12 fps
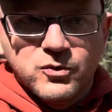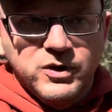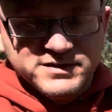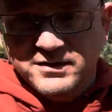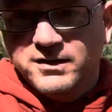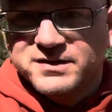
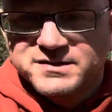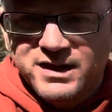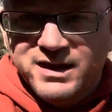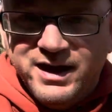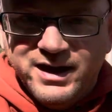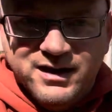as long as I
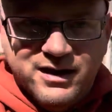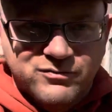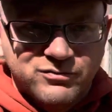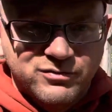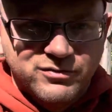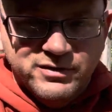can.
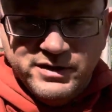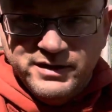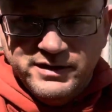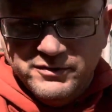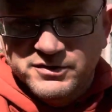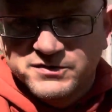
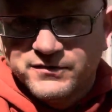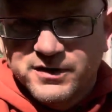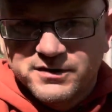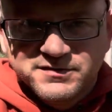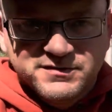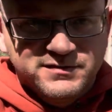You know, as
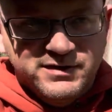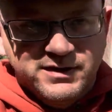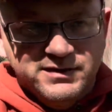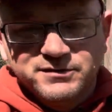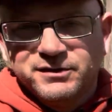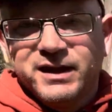far as
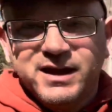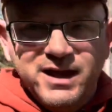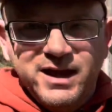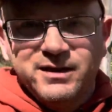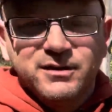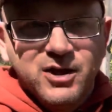until I
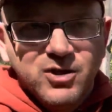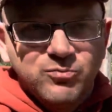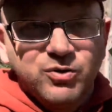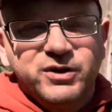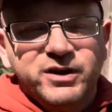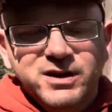can't
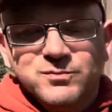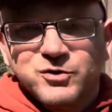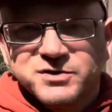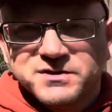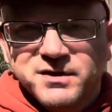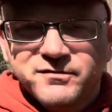put any more
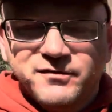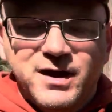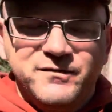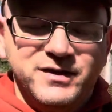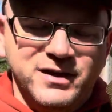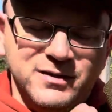stuff, if I
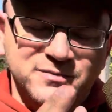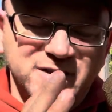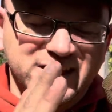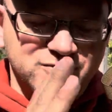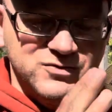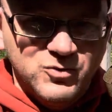have to end up
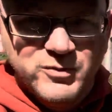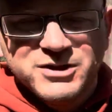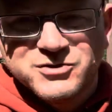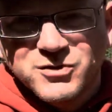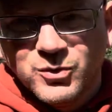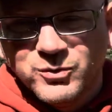taking too
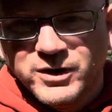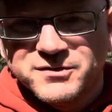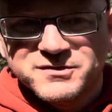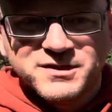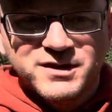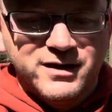much cold weather
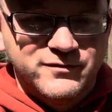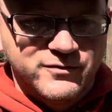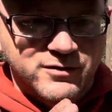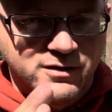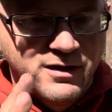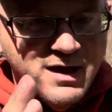stuff,
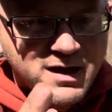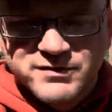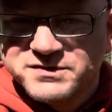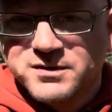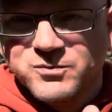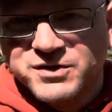or for
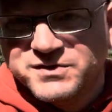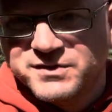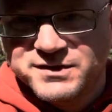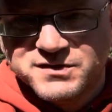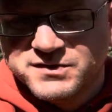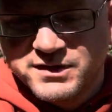some reason
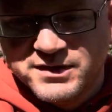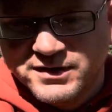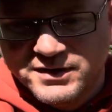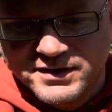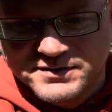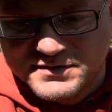this isn't
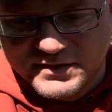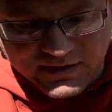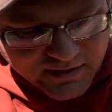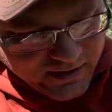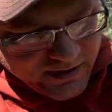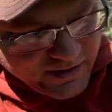gonna cut it,